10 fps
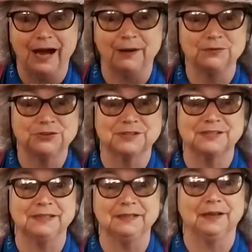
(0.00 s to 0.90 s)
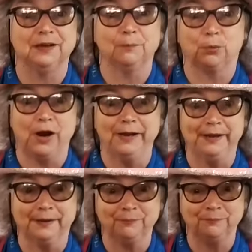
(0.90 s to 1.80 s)
I was just sitting there
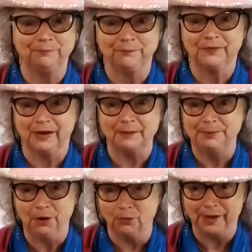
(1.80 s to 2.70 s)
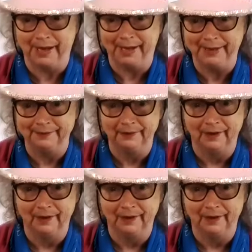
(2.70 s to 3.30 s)
praying that I'd be okay